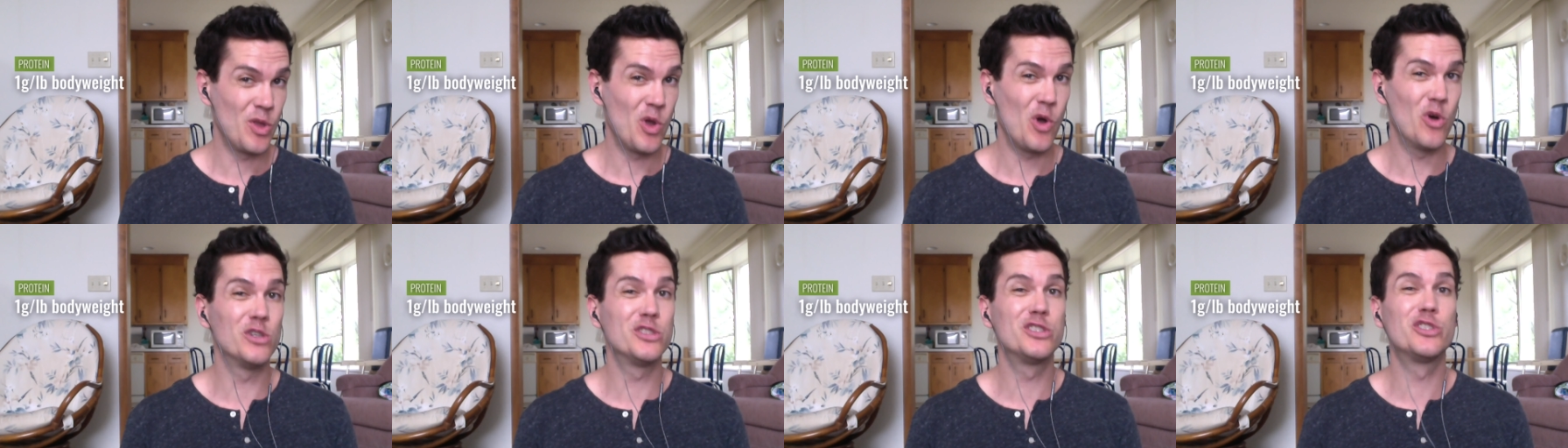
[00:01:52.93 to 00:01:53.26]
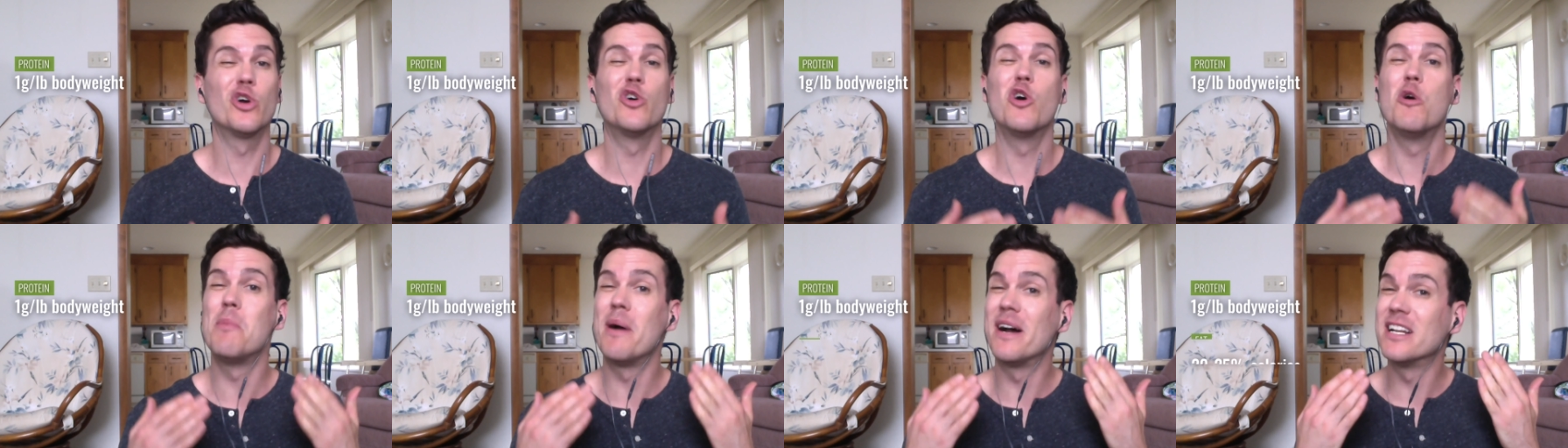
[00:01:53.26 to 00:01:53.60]

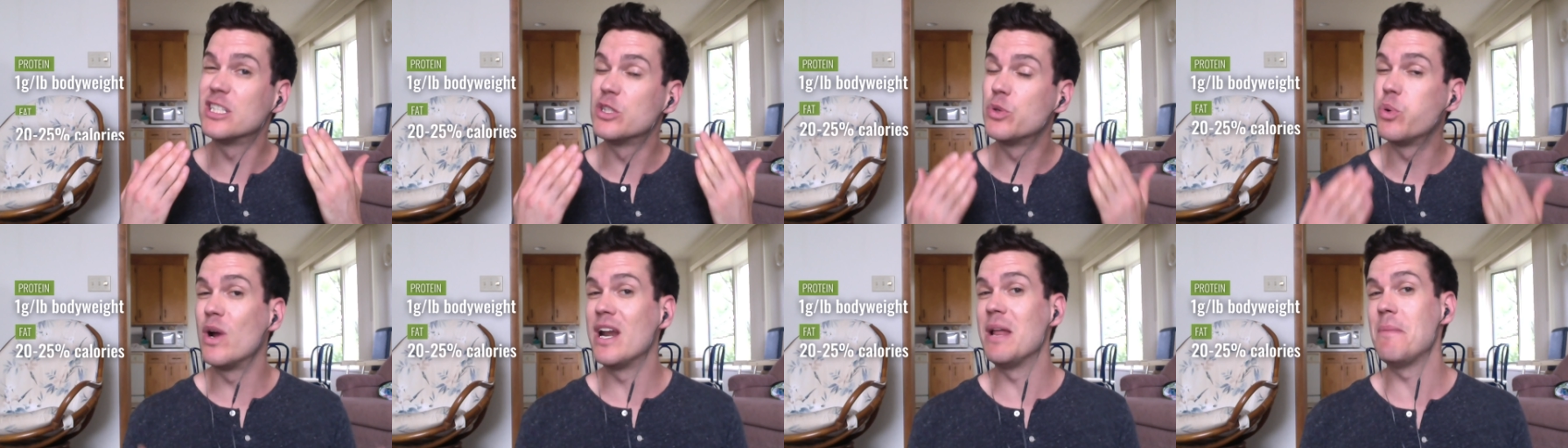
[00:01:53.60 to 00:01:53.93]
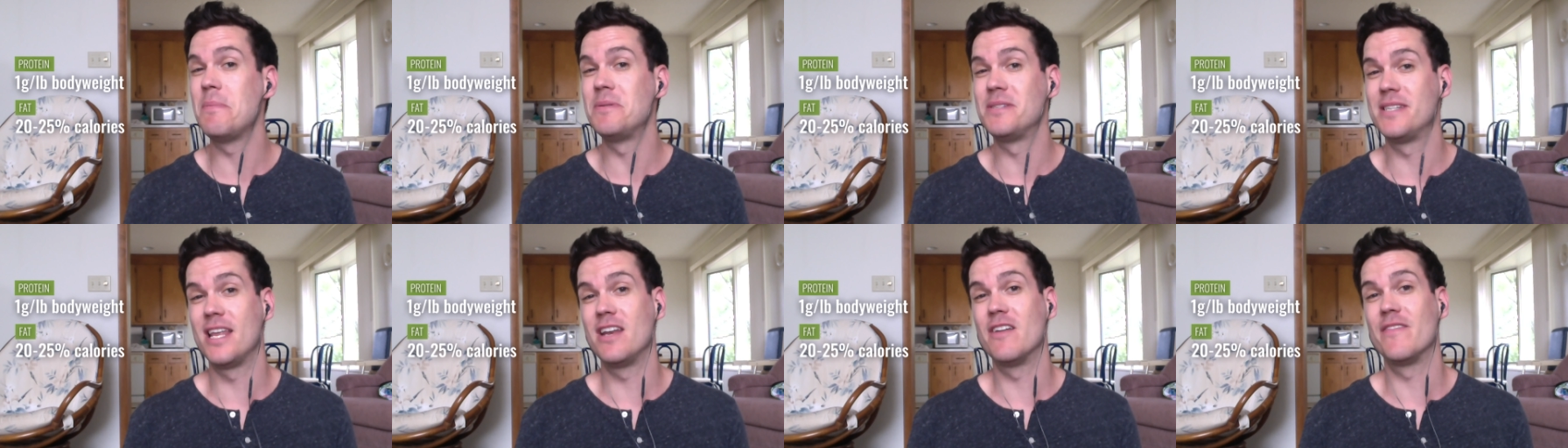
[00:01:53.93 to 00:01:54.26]
Also, about
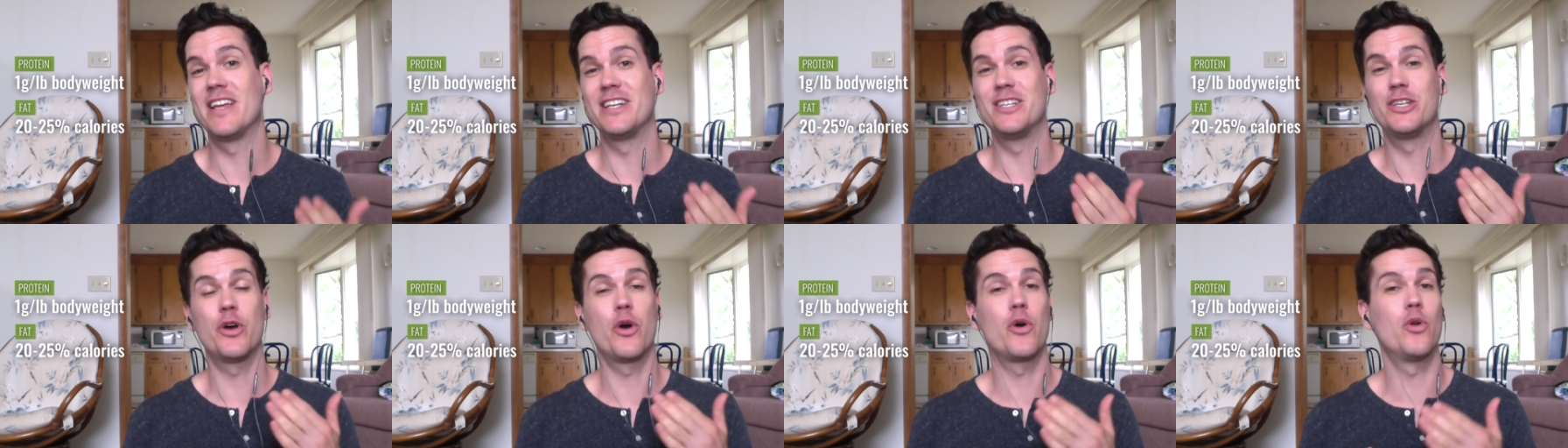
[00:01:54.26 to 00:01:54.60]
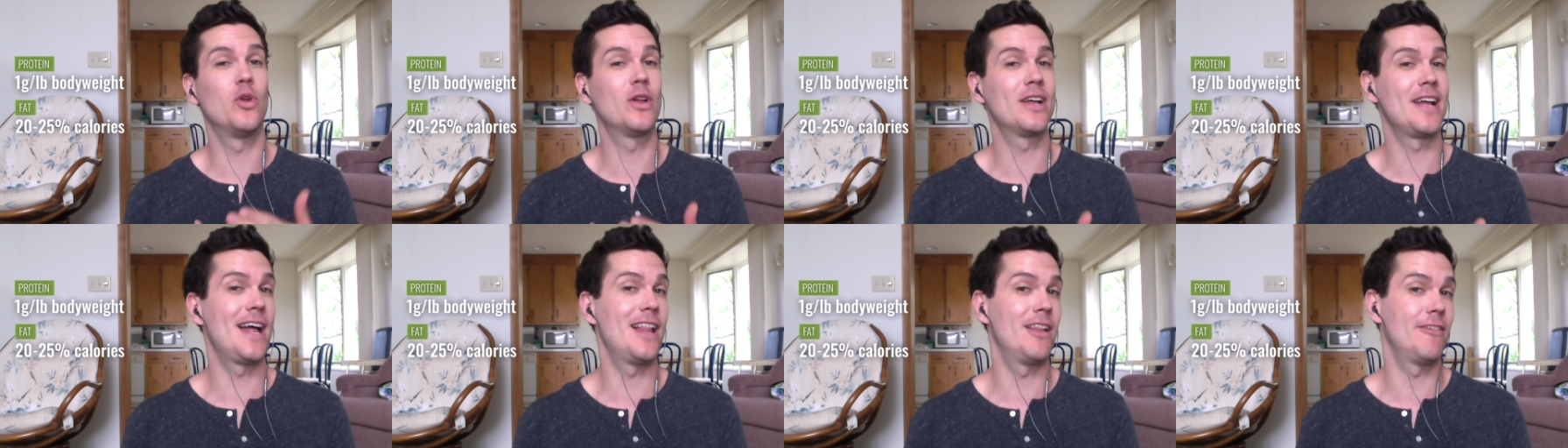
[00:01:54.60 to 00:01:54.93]
20% of their
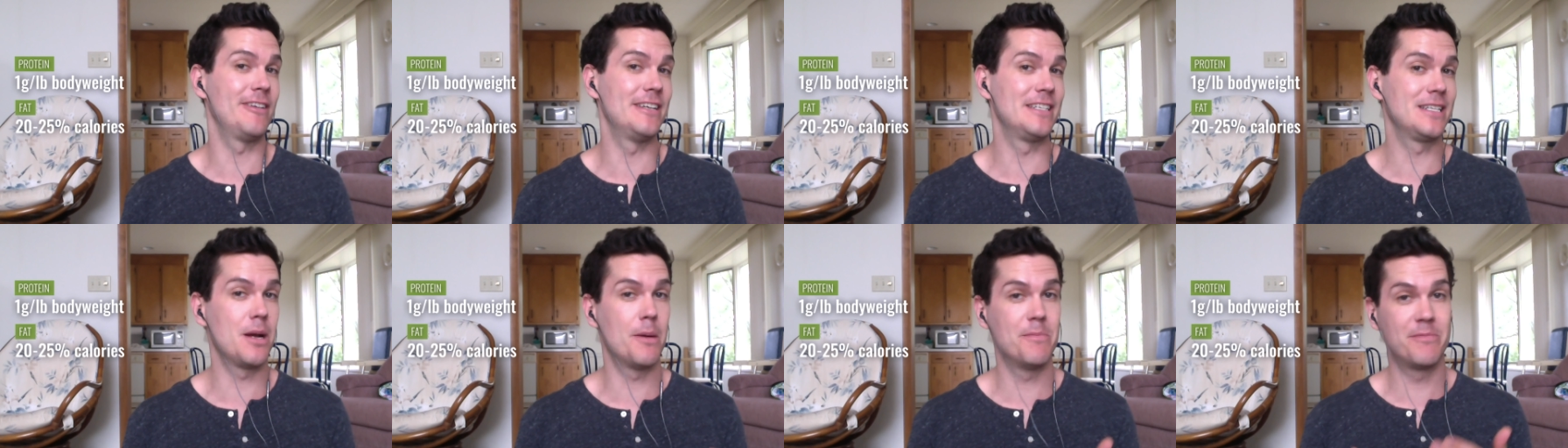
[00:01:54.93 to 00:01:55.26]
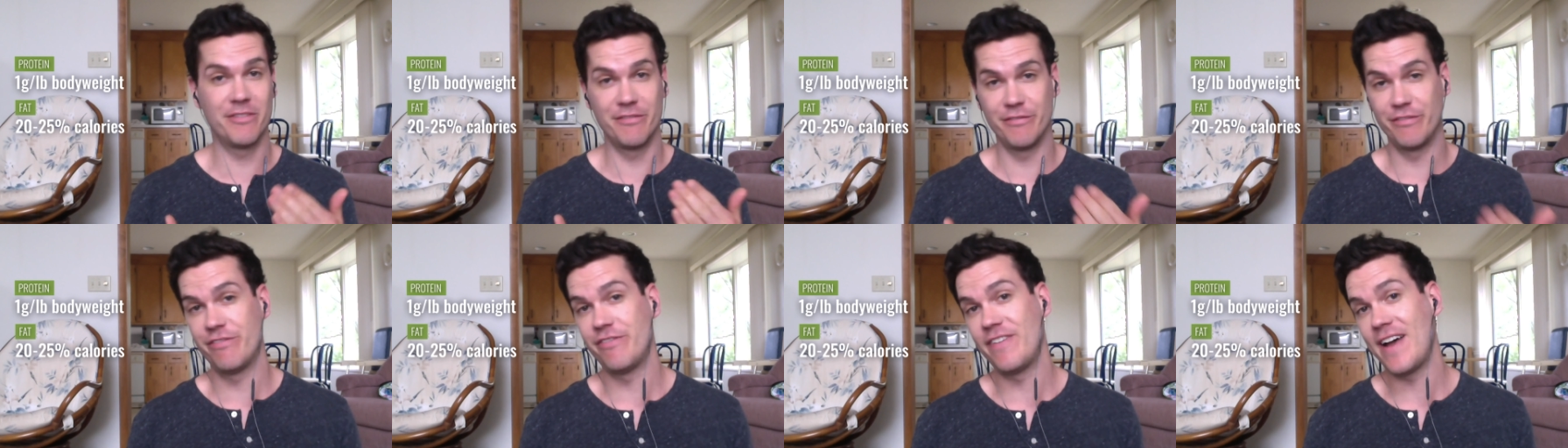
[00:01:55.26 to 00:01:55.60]
total calories come
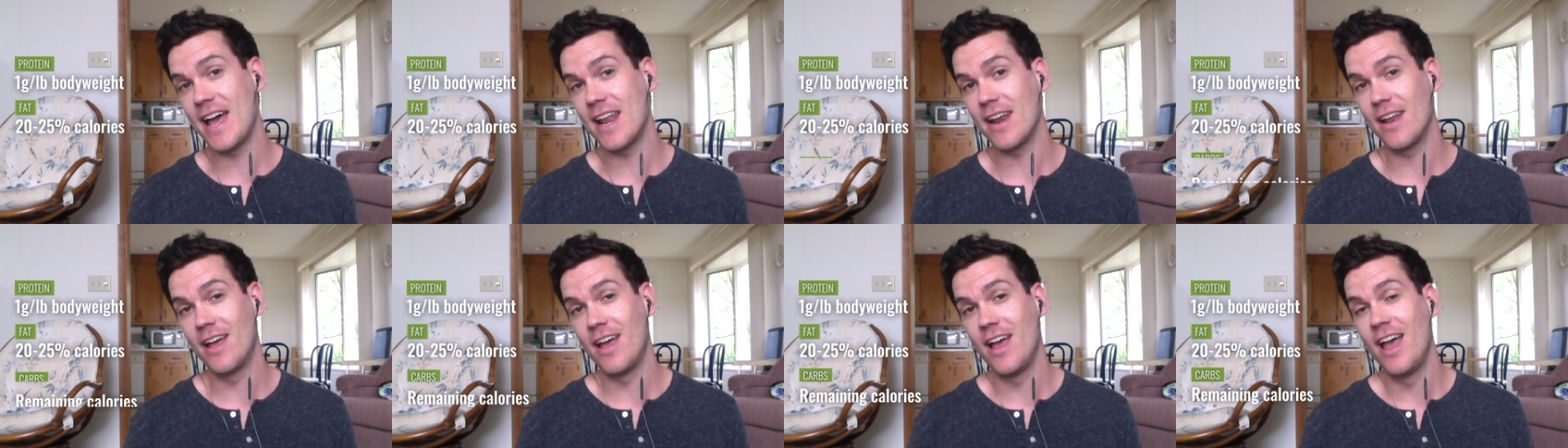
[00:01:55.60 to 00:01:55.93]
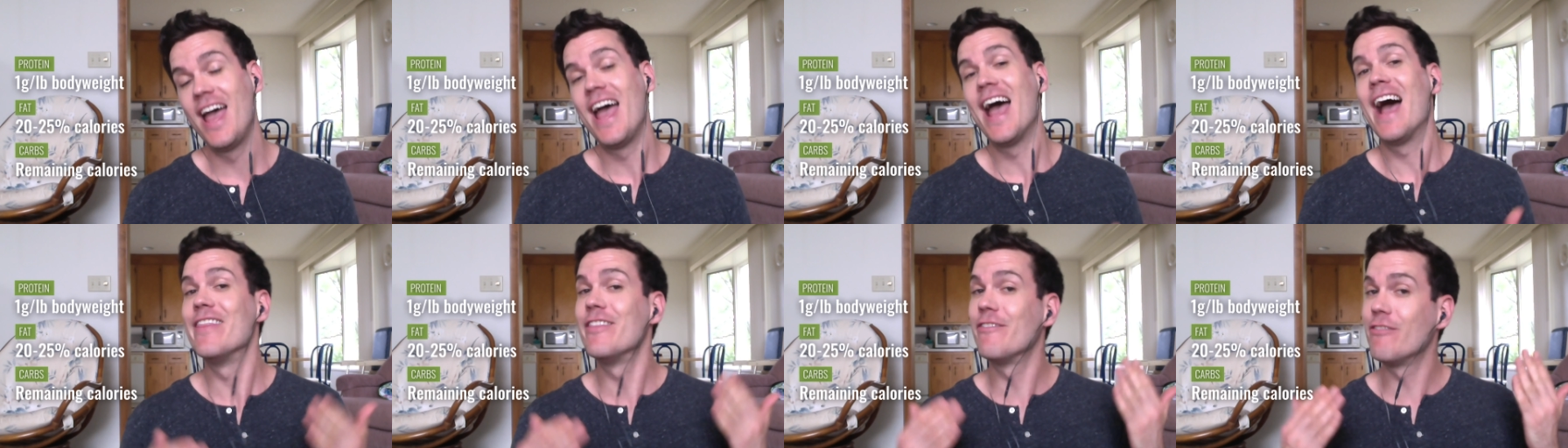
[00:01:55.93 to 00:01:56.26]
from fat,
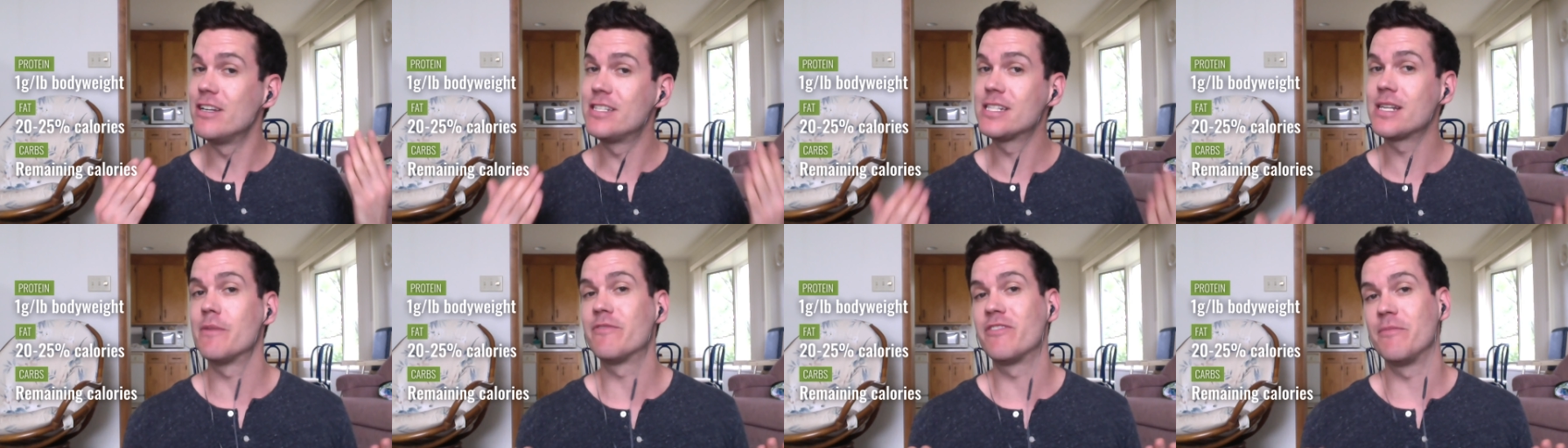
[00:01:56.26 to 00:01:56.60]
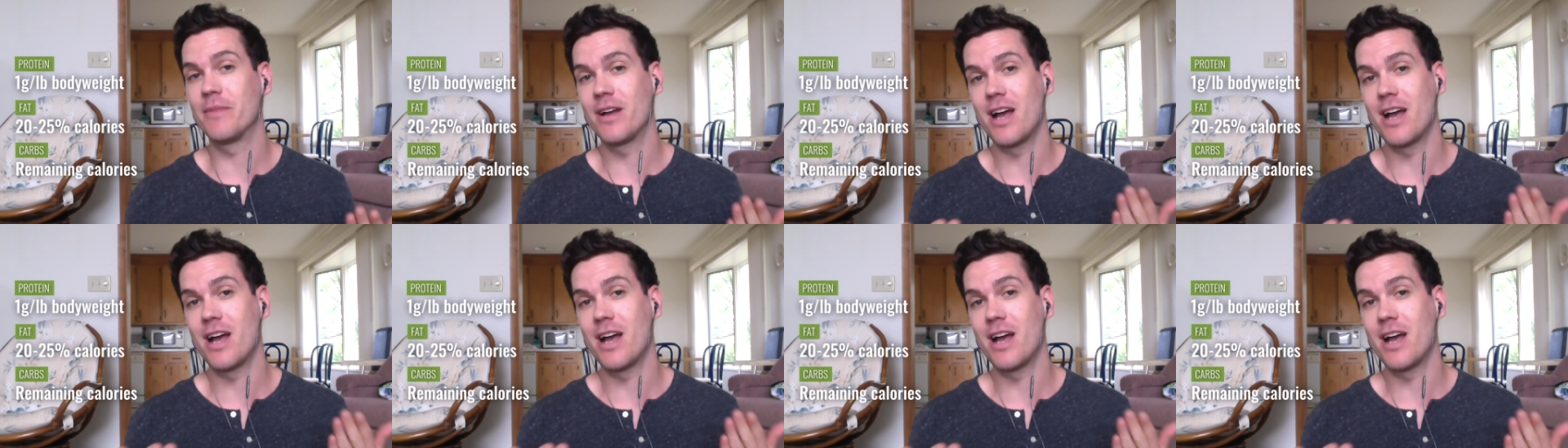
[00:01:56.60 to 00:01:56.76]
and the rest come from